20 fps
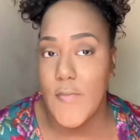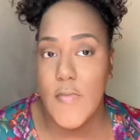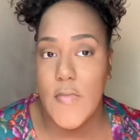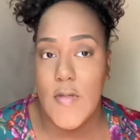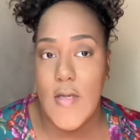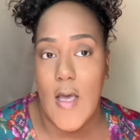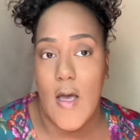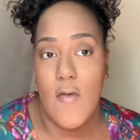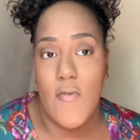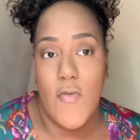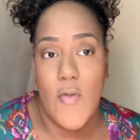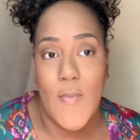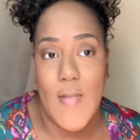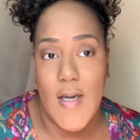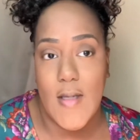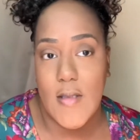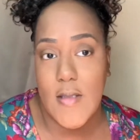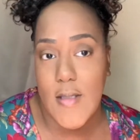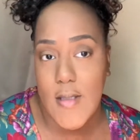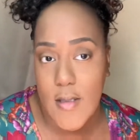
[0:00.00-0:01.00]
Now for
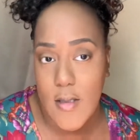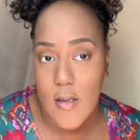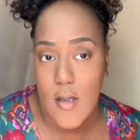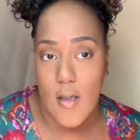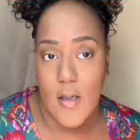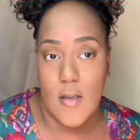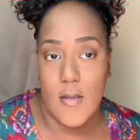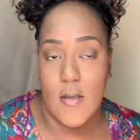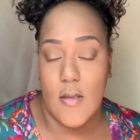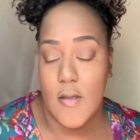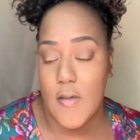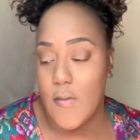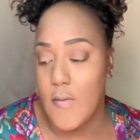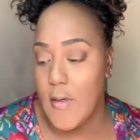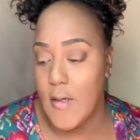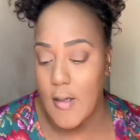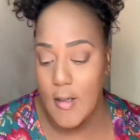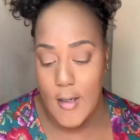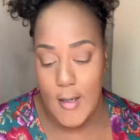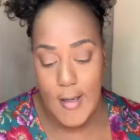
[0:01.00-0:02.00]
my lid color,
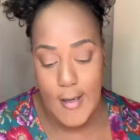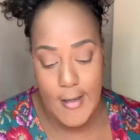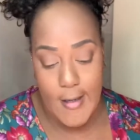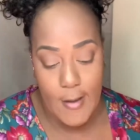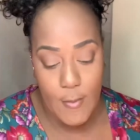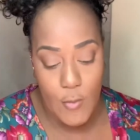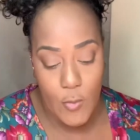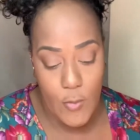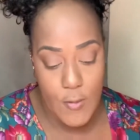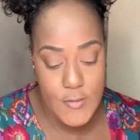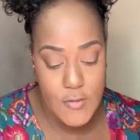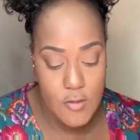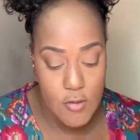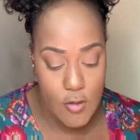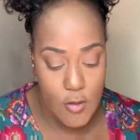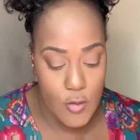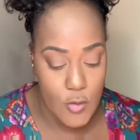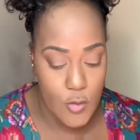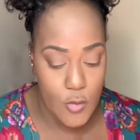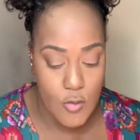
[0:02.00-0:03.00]
I am going to
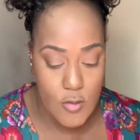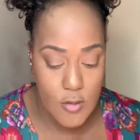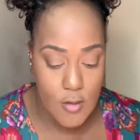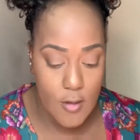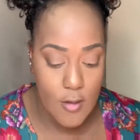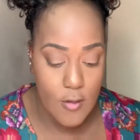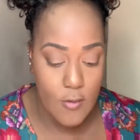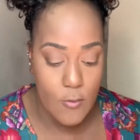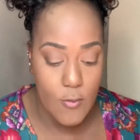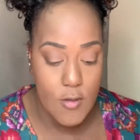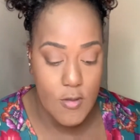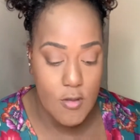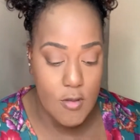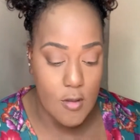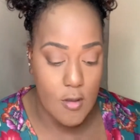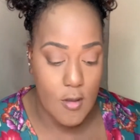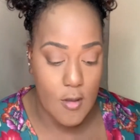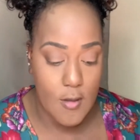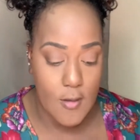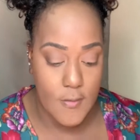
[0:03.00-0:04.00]
use
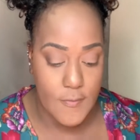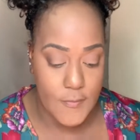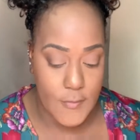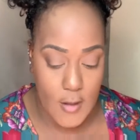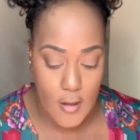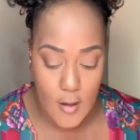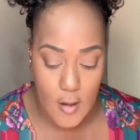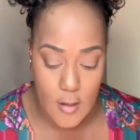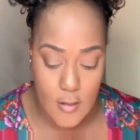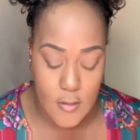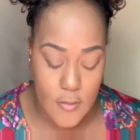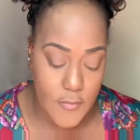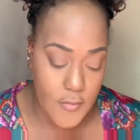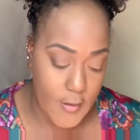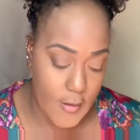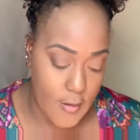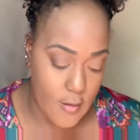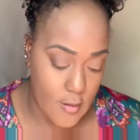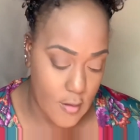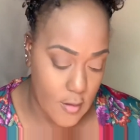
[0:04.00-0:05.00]
a color
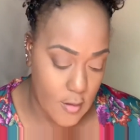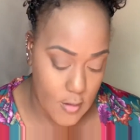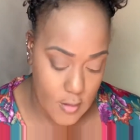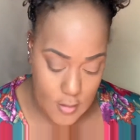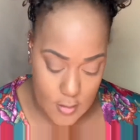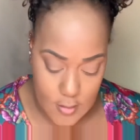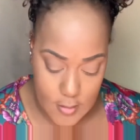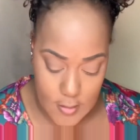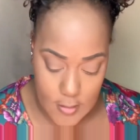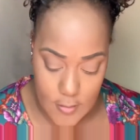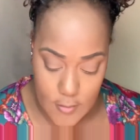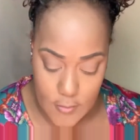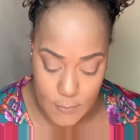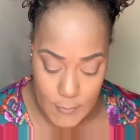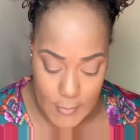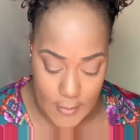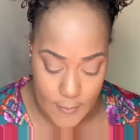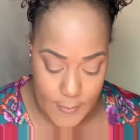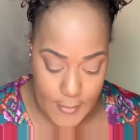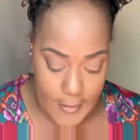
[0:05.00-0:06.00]
that in
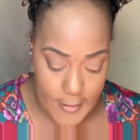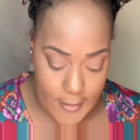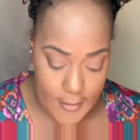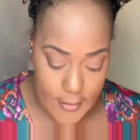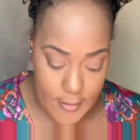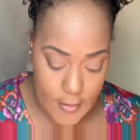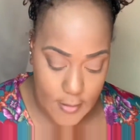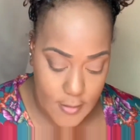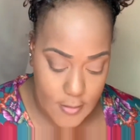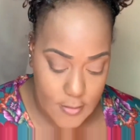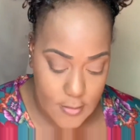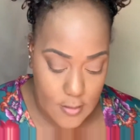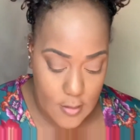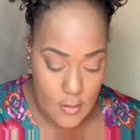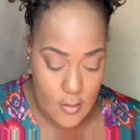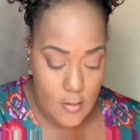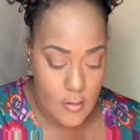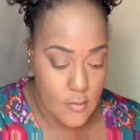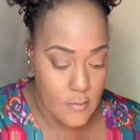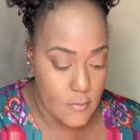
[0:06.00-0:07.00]
my pan is,
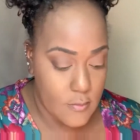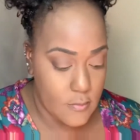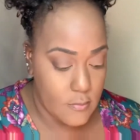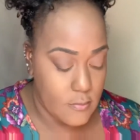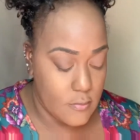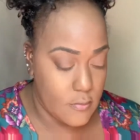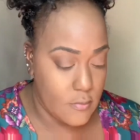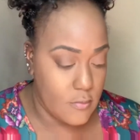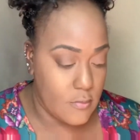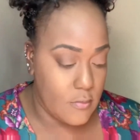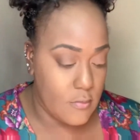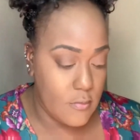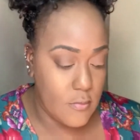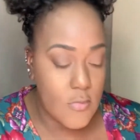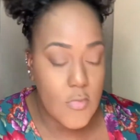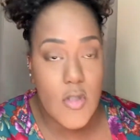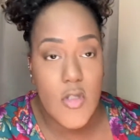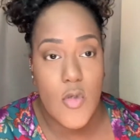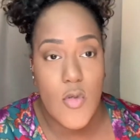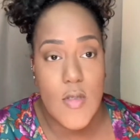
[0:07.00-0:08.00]

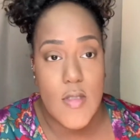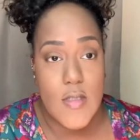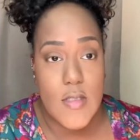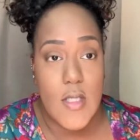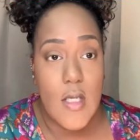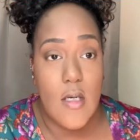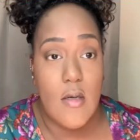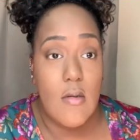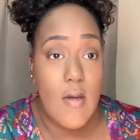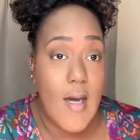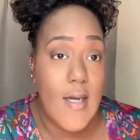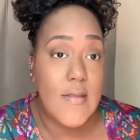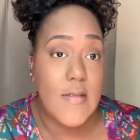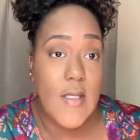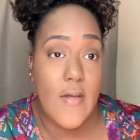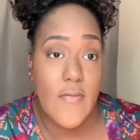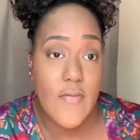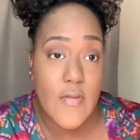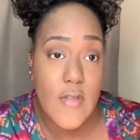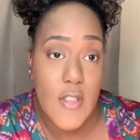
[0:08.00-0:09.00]
you can tell I
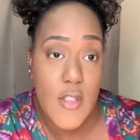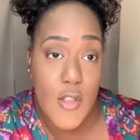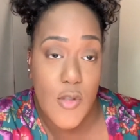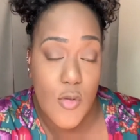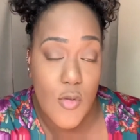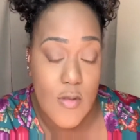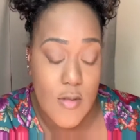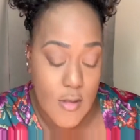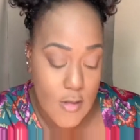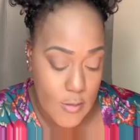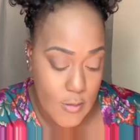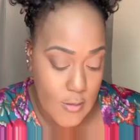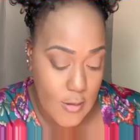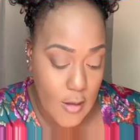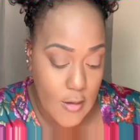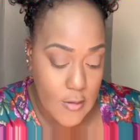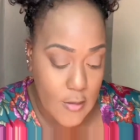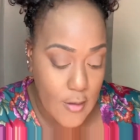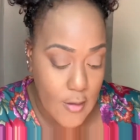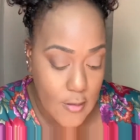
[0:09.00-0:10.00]
definitely use this
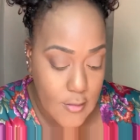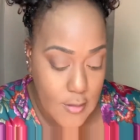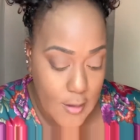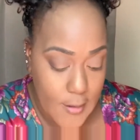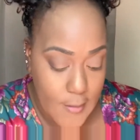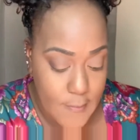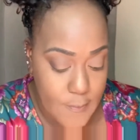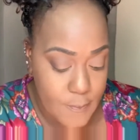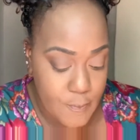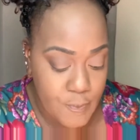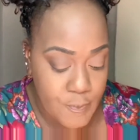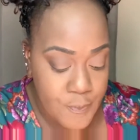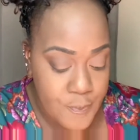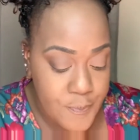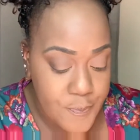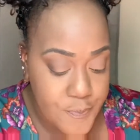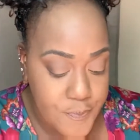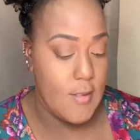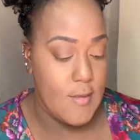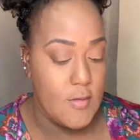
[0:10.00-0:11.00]
color a lot.
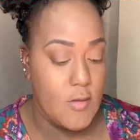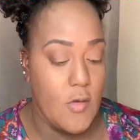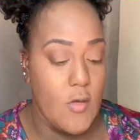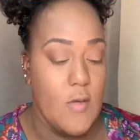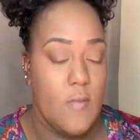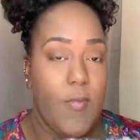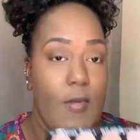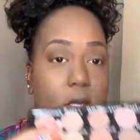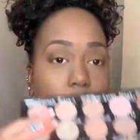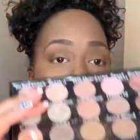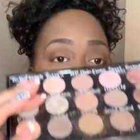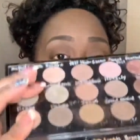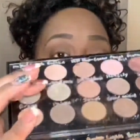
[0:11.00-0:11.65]
That is going to be